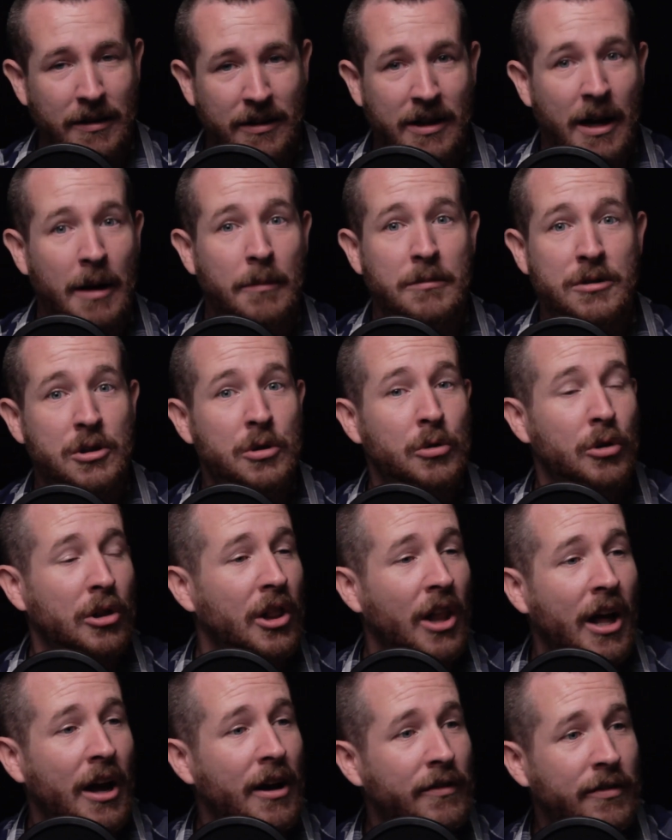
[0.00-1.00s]
come to
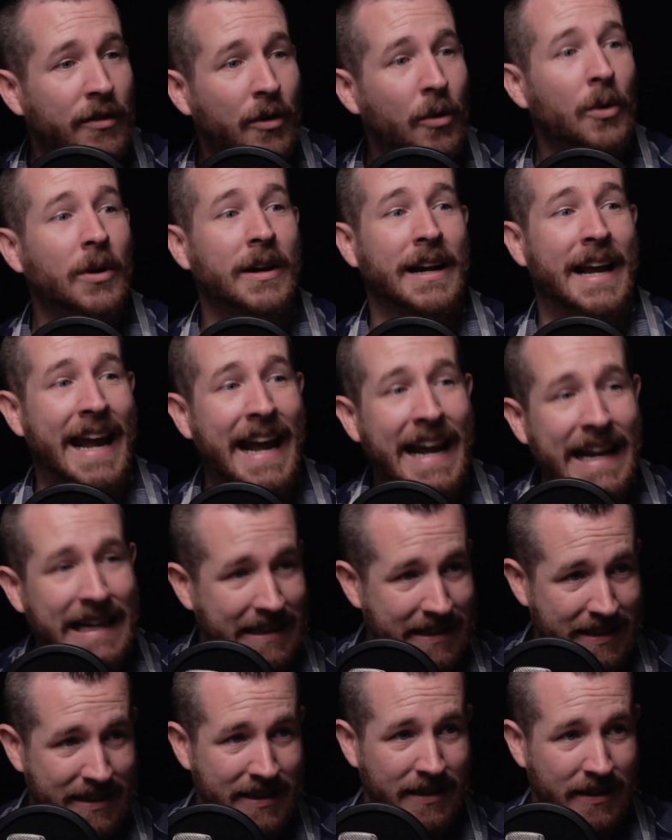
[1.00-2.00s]
love or
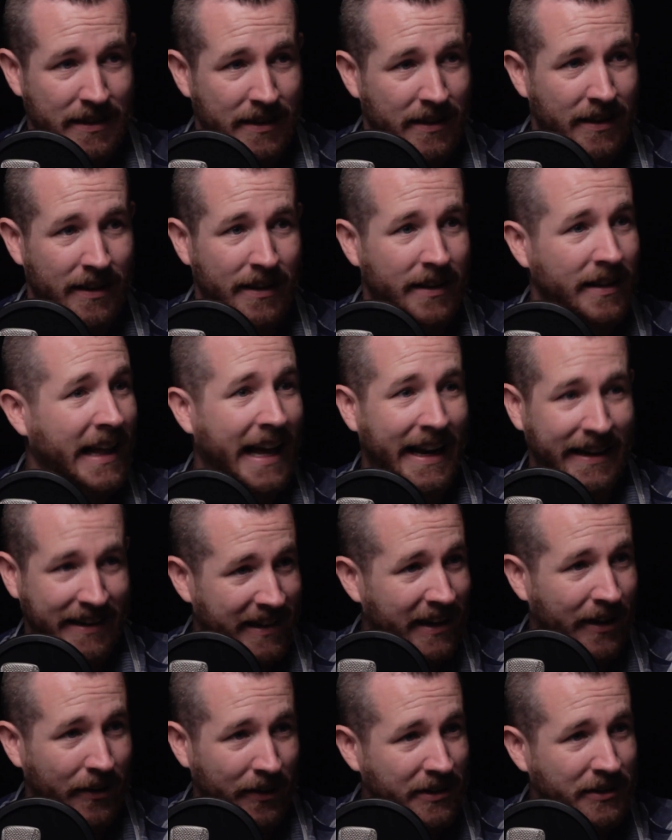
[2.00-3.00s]
hate
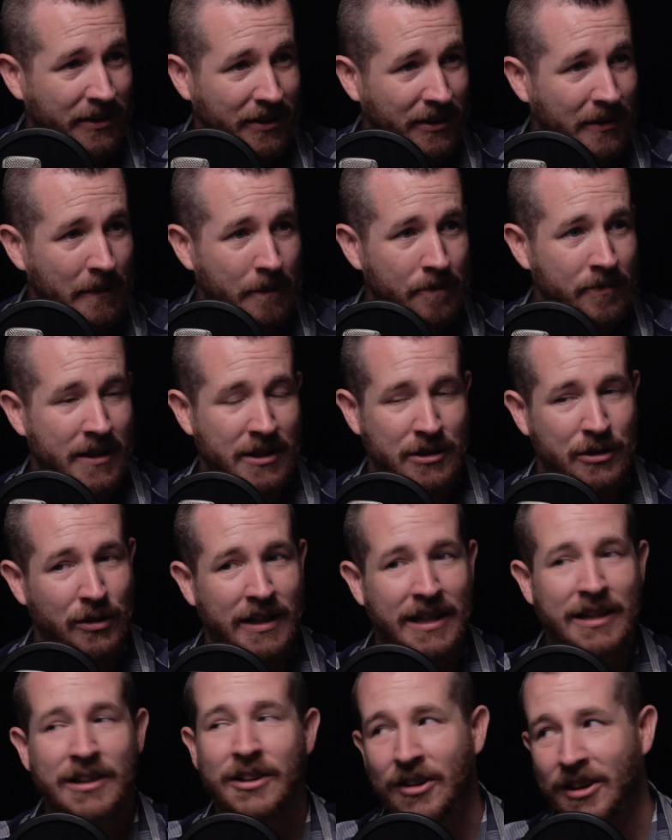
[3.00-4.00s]
that character.
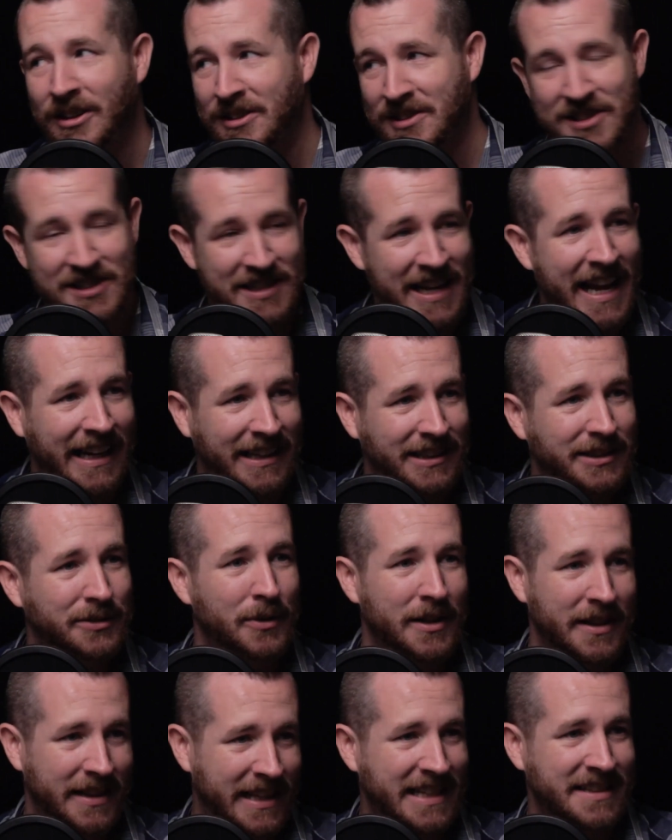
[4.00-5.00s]
So then there are
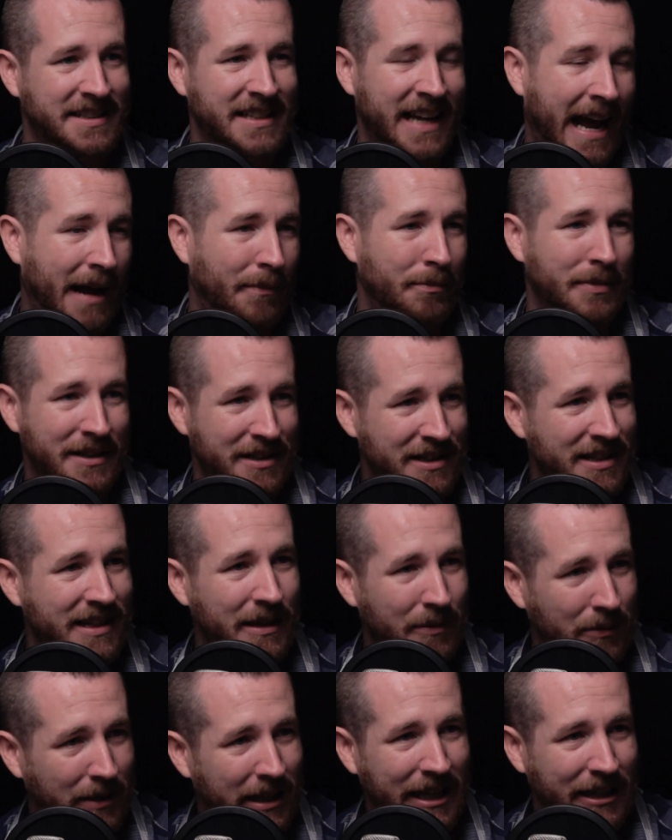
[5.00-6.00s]
stakes when things happen to
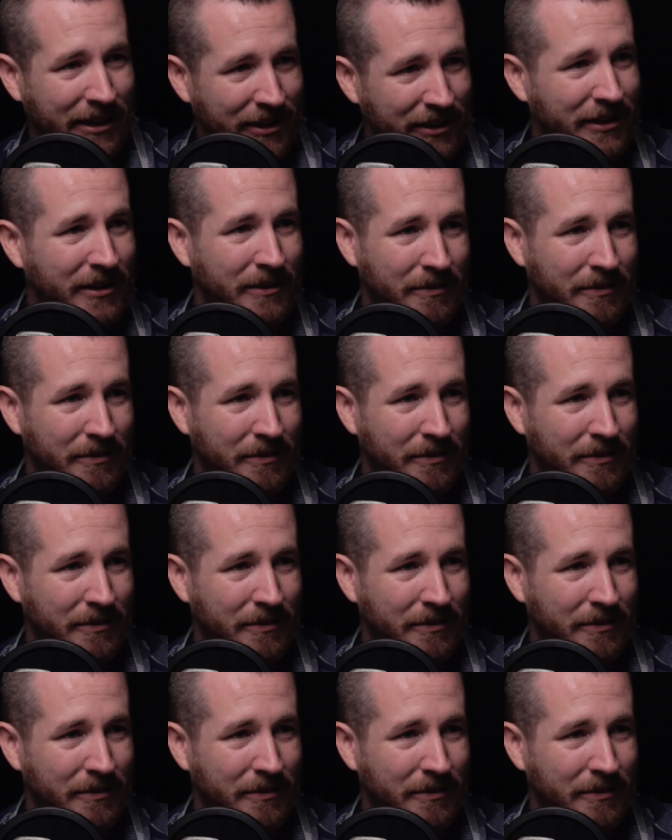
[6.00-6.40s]
them later.